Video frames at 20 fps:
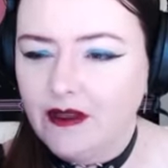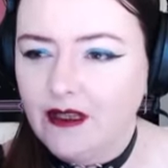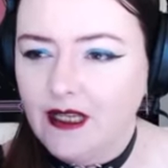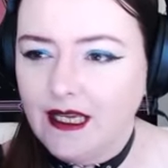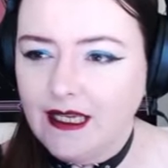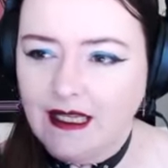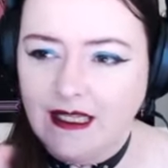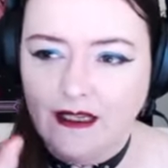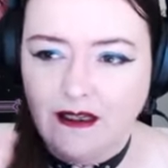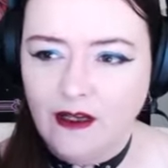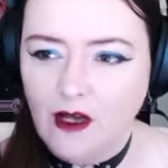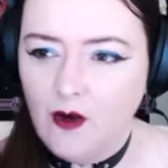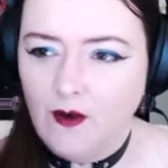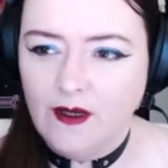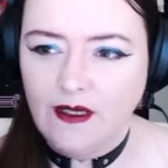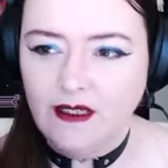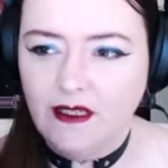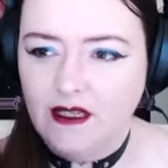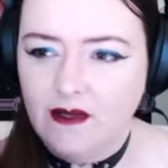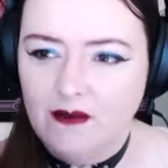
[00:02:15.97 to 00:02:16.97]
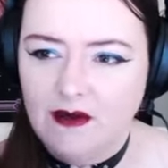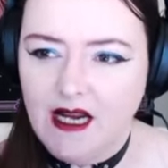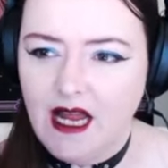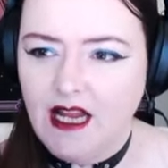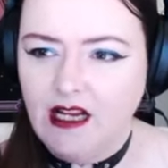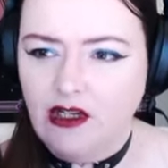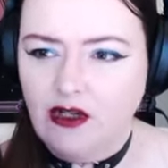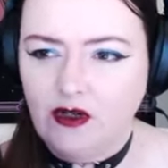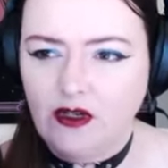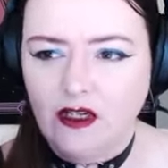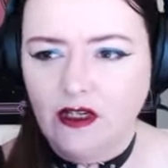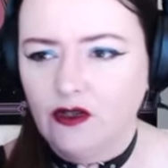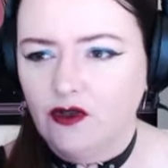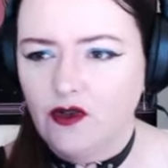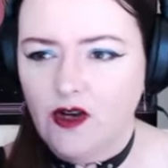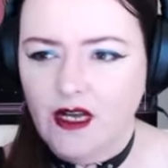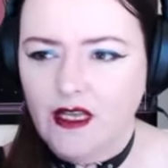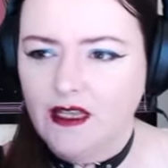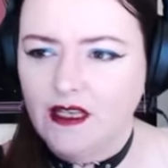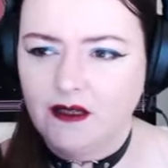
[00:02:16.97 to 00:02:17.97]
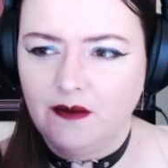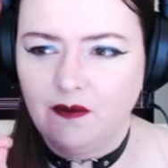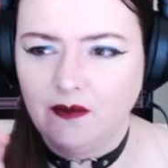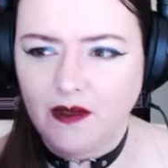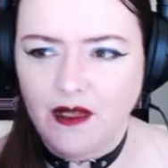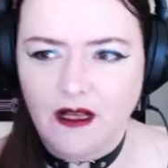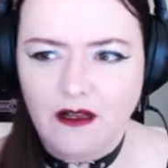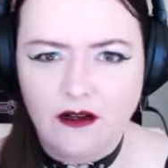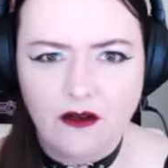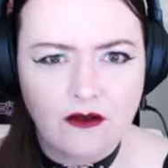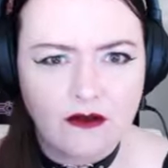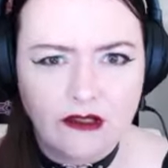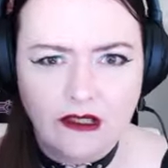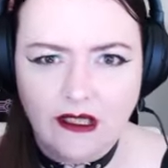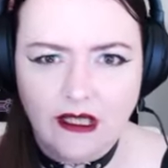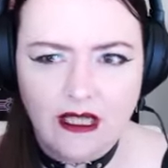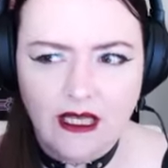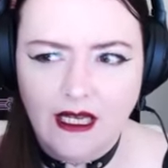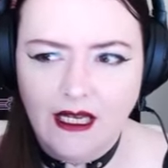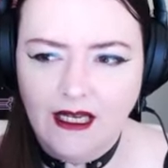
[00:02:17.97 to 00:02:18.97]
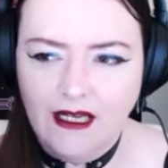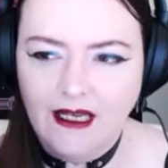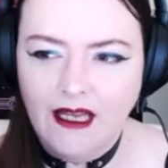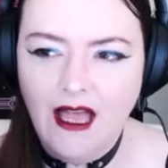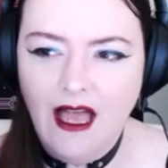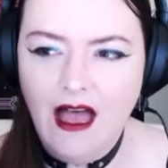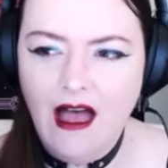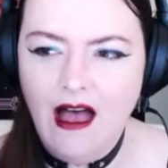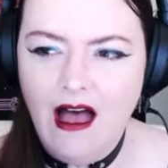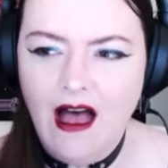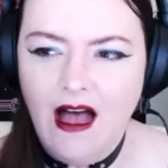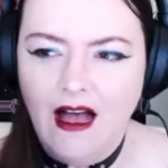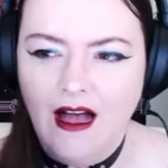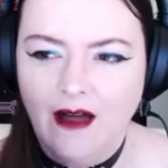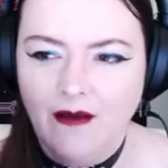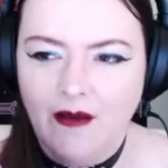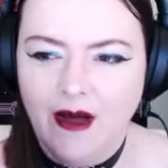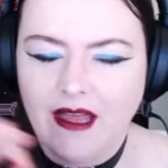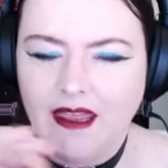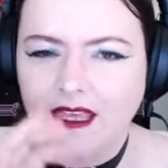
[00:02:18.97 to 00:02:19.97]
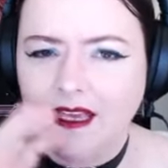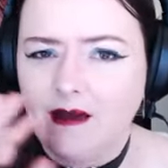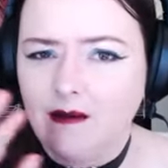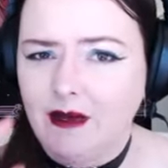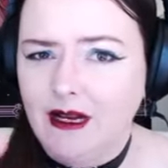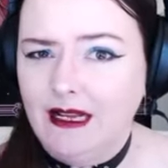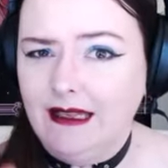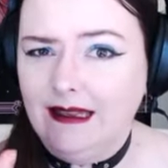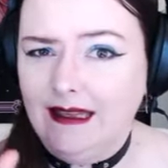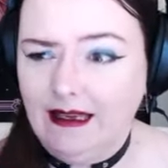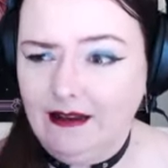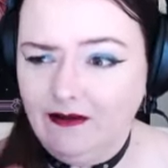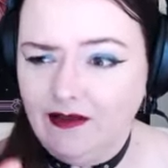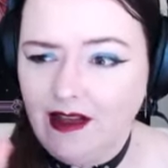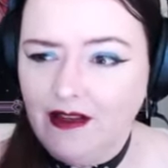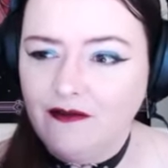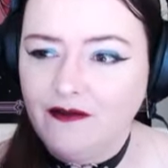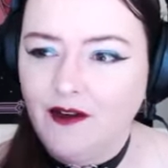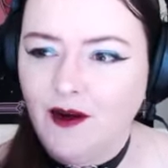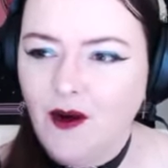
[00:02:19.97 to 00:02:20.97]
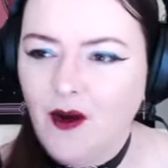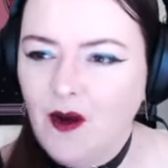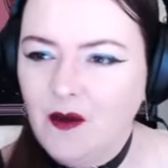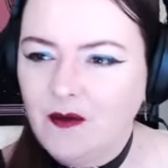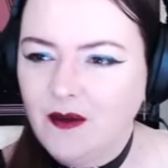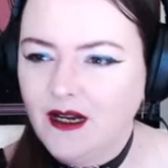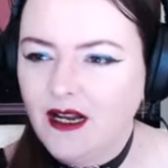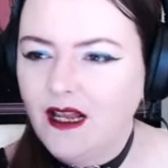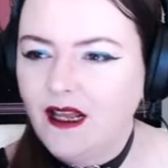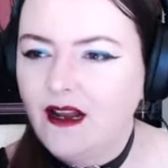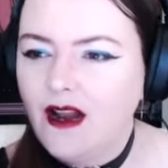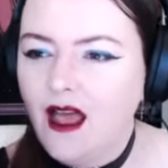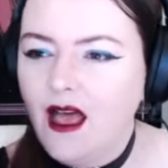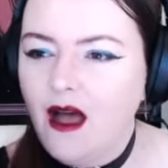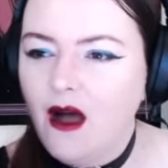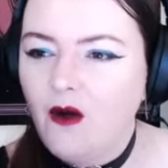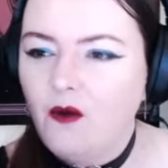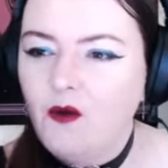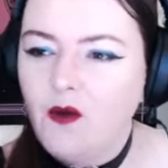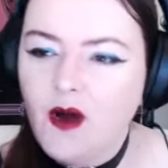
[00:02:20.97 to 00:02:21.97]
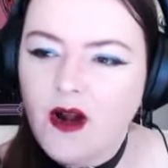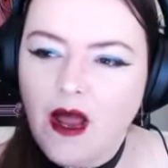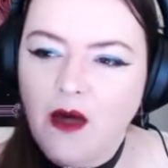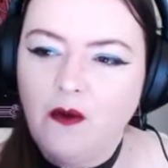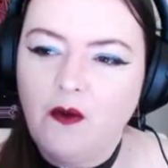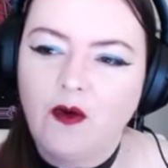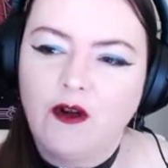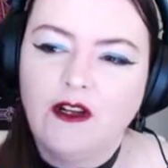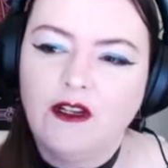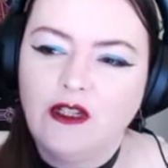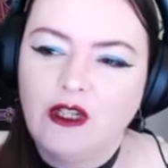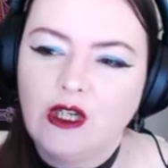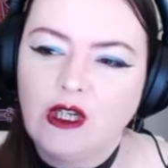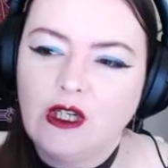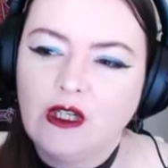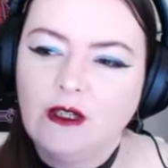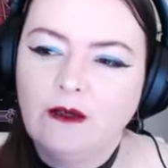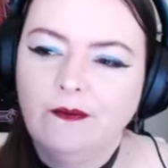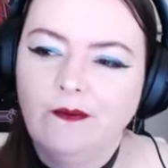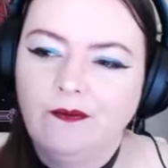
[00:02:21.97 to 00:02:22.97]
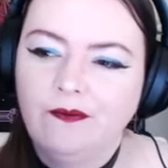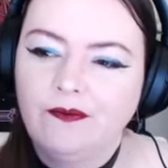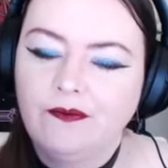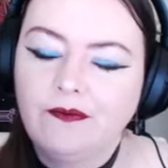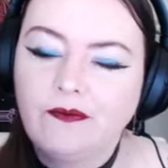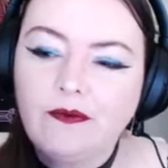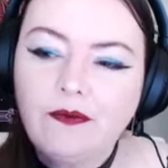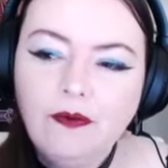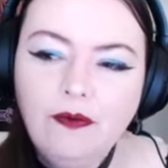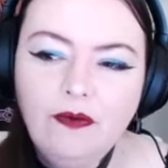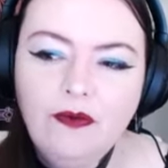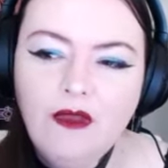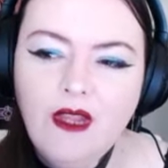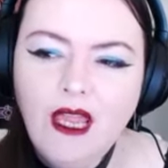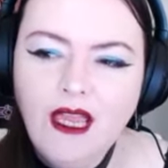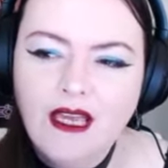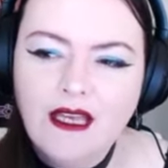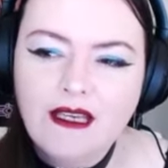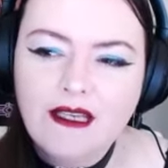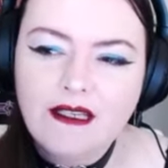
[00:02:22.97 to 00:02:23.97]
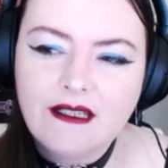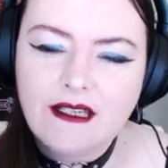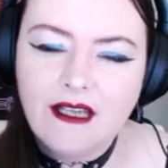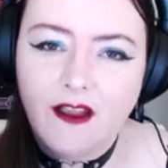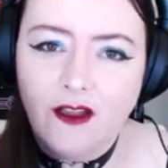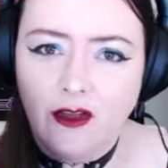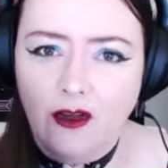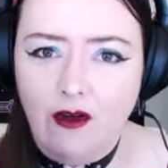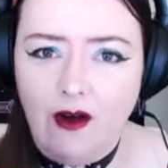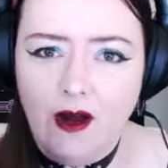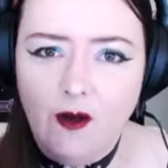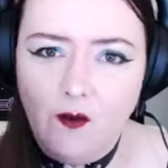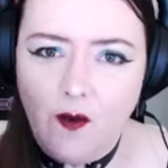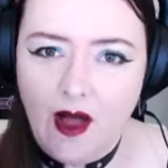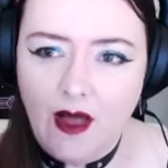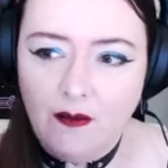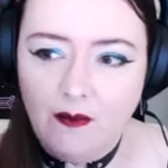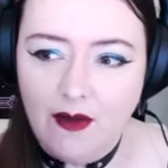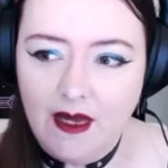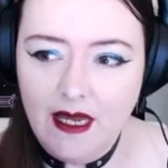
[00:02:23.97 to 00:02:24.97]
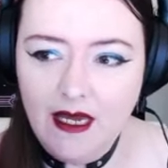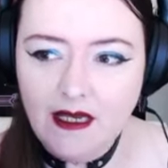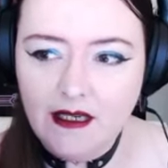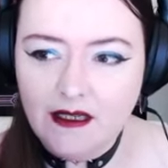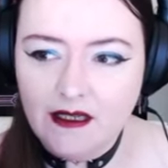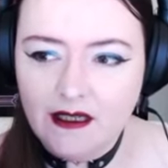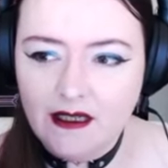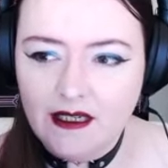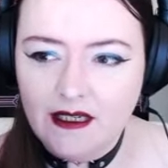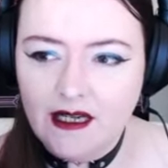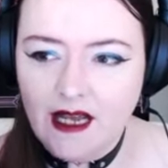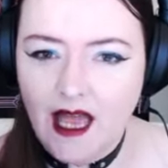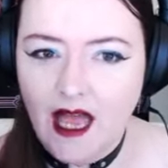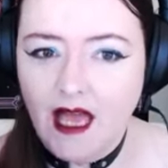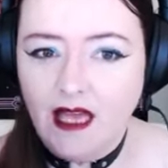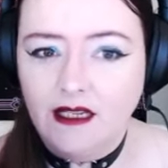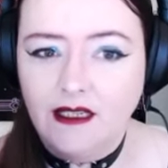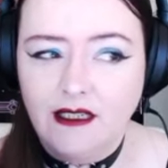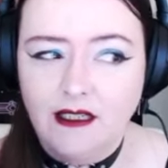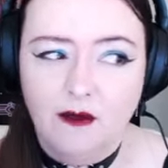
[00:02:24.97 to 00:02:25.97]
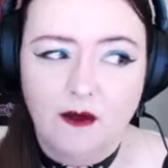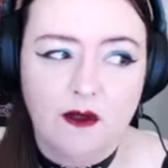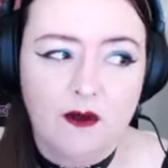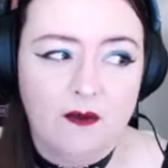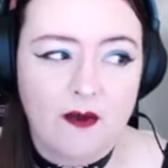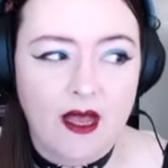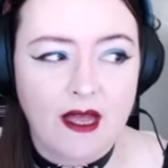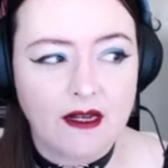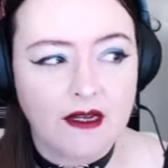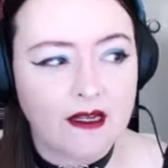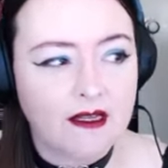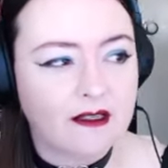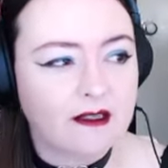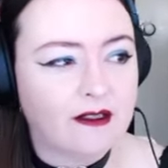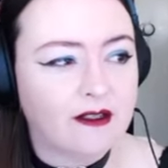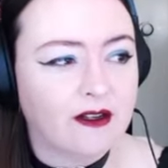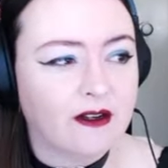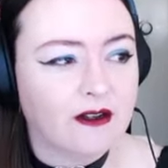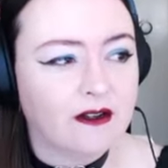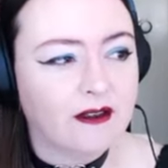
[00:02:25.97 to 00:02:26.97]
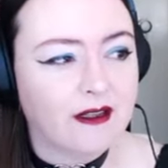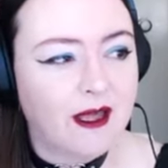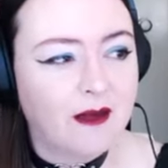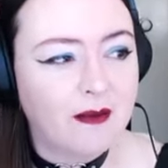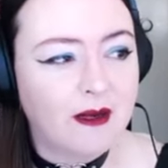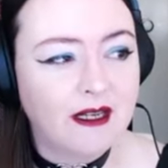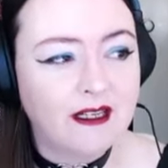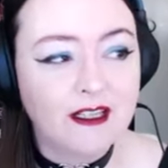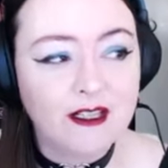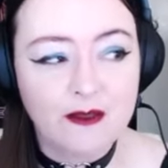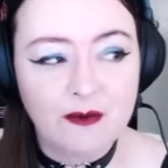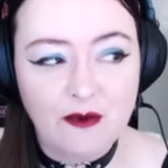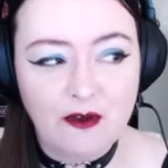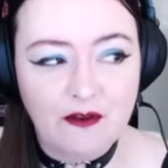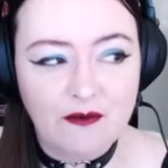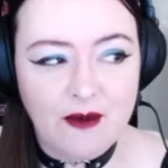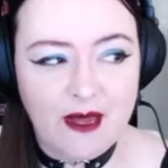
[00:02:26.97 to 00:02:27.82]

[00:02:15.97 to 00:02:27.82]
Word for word: Like going to the menagerie and try this blood altar thing. Um, I think I'm going to leave that for a hot minute. What I want to do is the great white beast and deal with the bandit. So let me just move